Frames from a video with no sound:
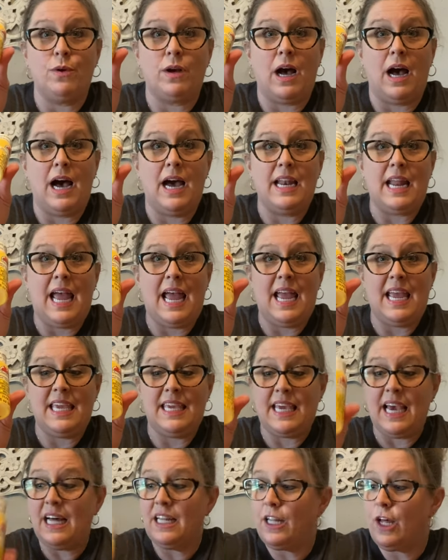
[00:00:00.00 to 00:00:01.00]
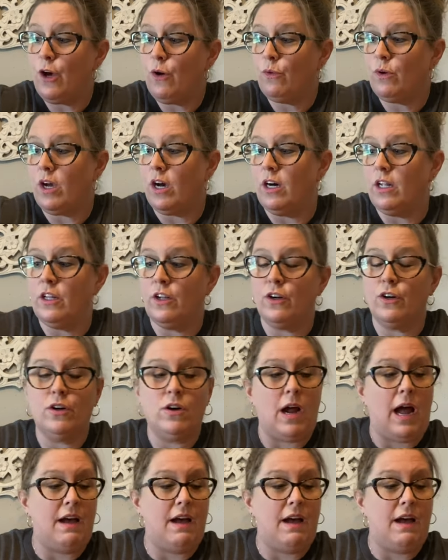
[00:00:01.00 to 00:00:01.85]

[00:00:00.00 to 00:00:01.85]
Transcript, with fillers: got a yellow color.